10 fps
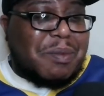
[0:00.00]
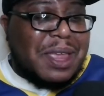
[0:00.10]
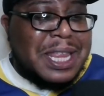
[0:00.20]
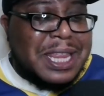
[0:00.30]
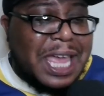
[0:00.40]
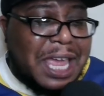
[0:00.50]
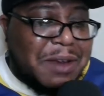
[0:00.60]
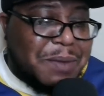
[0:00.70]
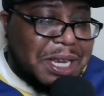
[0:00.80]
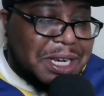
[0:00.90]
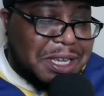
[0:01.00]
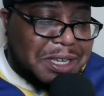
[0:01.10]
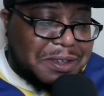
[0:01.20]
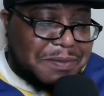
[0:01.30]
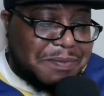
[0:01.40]
And then we
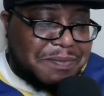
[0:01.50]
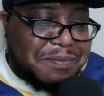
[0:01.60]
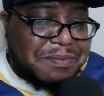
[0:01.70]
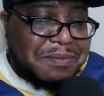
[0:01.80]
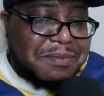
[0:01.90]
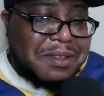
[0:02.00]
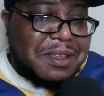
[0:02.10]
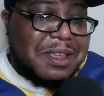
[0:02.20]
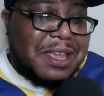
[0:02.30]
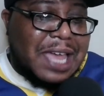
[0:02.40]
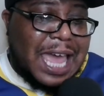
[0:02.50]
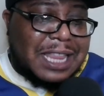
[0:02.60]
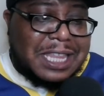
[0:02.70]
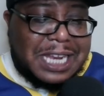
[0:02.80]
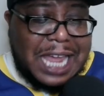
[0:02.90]
look
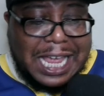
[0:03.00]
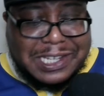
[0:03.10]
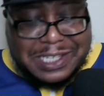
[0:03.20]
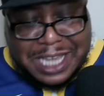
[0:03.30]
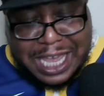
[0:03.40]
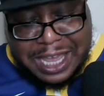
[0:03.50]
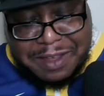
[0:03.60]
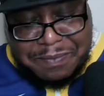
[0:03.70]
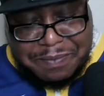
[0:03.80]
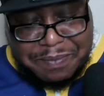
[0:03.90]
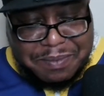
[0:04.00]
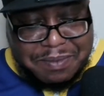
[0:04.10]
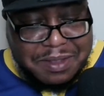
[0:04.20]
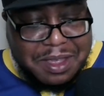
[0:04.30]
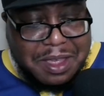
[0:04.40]
at the last game,
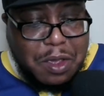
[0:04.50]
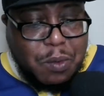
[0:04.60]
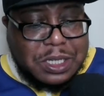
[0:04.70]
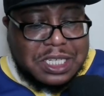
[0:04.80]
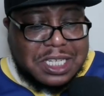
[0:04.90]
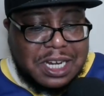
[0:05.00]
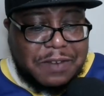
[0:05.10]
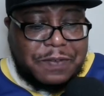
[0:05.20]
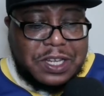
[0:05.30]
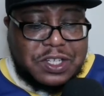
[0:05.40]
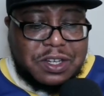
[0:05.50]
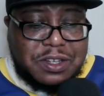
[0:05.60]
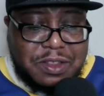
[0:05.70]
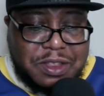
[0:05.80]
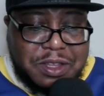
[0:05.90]
which is going to feature
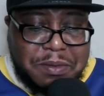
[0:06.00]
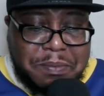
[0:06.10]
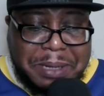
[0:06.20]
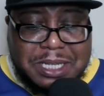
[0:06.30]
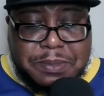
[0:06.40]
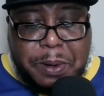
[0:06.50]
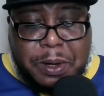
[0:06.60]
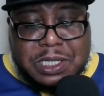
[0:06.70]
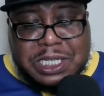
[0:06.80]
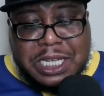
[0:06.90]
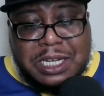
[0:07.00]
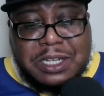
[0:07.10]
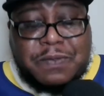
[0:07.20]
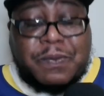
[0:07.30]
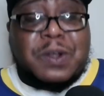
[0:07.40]
the Pittsburgh
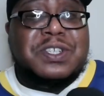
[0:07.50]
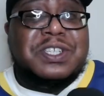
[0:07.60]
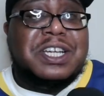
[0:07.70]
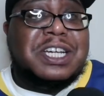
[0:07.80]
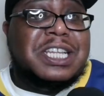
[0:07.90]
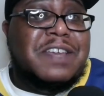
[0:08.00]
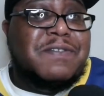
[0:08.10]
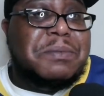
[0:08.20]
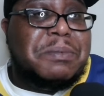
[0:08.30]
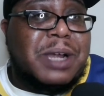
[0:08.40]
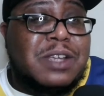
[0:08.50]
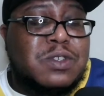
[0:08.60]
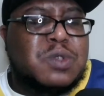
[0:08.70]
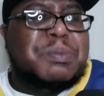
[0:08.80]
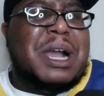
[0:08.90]
Steelers versus the Cleveland Browns.
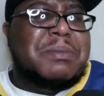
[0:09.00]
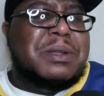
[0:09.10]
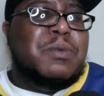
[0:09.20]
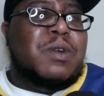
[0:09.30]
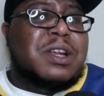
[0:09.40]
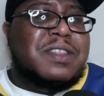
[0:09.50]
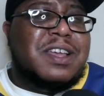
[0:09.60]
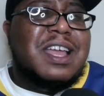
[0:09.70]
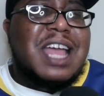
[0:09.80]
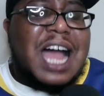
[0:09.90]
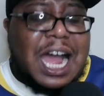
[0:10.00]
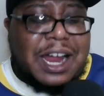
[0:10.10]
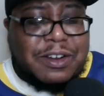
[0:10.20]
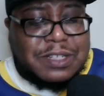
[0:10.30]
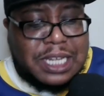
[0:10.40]
It's probably one of the
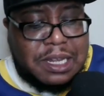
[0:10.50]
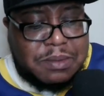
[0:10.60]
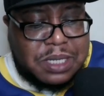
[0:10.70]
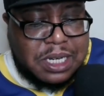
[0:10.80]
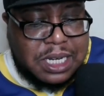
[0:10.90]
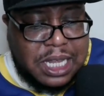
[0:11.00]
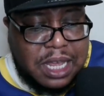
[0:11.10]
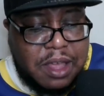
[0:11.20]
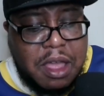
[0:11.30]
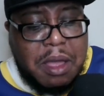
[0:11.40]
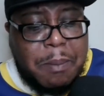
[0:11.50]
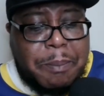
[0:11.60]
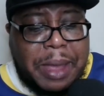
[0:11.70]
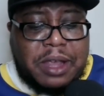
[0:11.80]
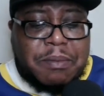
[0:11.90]
hotter teams in the league.
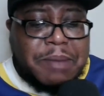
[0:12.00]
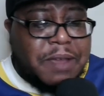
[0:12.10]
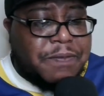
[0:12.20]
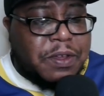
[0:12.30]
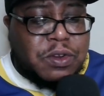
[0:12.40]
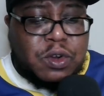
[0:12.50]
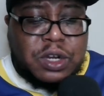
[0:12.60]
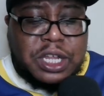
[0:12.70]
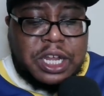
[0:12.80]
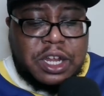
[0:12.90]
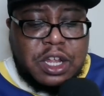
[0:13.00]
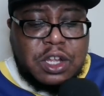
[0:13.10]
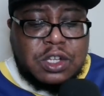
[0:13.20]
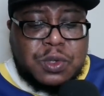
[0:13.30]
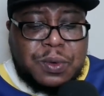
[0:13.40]
Baker Mayfield on the year,
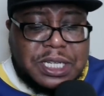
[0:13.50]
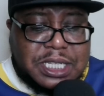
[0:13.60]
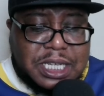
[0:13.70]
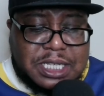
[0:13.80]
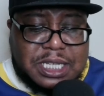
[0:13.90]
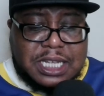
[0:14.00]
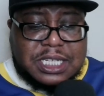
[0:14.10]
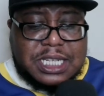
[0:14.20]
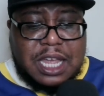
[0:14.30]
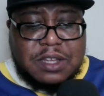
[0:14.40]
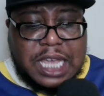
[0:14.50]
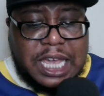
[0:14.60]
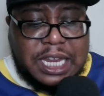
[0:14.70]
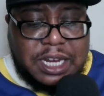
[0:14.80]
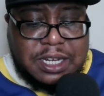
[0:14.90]
26 touchdowns,
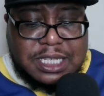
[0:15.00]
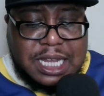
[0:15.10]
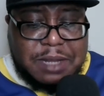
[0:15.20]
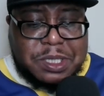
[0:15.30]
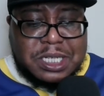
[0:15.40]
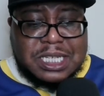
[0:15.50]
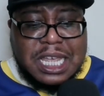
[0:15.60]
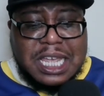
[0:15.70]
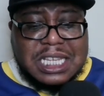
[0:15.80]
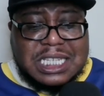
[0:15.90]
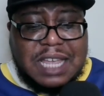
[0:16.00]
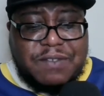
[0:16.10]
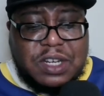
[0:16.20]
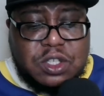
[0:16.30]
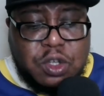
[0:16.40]
8 interceptions,
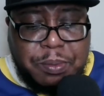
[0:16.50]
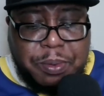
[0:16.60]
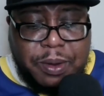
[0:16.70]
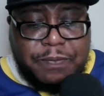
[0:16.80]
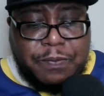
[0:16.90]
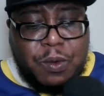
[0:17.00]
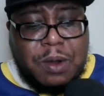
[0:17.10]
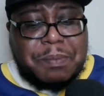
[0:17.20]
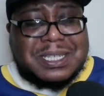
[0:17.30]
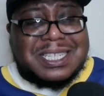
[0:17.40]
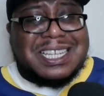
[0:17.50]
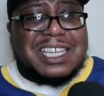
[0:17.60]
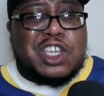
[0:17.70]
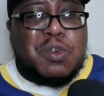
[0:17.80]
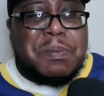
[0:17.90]
72.4%
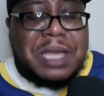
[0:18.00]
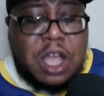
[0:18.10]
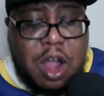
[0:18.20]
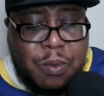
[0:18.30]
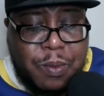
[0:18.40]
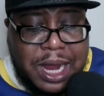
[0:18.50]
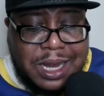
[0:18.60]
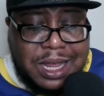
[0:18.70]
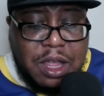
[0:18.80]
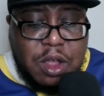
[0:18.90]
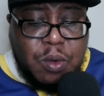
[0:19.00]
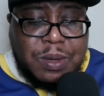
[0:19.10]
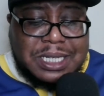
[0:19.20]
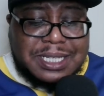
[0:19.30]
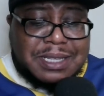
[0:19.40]
QBR rating,
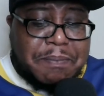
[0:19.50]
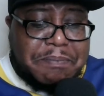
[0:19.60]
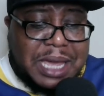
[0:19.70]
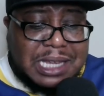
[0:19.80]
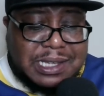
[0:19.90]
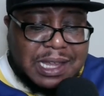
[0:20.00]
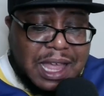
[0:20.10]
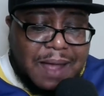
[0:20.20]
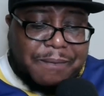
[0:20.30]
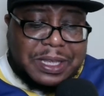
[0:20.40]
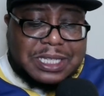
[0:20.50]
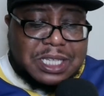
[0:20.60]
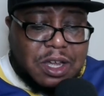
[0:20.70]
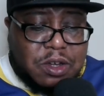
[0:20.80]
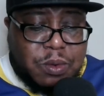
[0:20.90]
which is the best of his
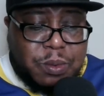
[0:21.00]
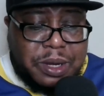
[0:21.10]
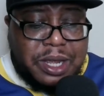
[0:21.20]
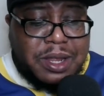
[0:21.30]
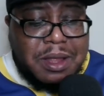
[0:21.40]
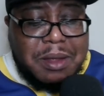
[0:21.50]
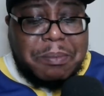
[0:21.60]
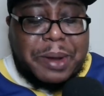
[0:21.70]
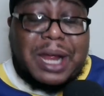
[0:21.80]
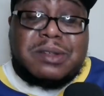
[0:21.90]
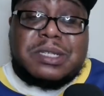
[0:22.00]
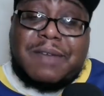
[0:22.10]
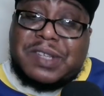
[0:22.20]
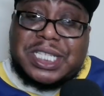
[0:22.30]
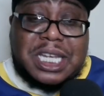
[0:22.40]
young career. Browns
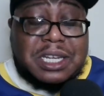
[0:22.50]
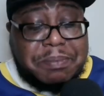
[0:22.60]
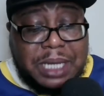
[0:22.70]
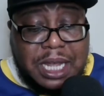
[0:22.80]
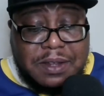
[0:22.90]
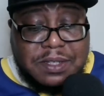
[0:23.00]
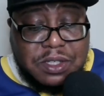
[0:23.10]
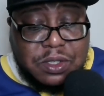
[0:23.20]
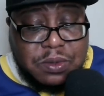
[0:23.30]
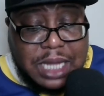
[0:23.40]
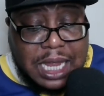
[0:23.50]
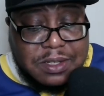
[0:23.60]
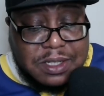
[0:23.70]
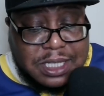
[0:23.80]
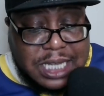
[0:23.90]
haven't seen the playoffs since
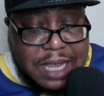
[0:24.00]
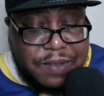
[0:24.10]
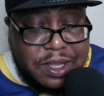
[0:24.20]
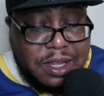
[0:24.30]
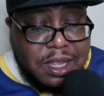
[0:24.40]
2007,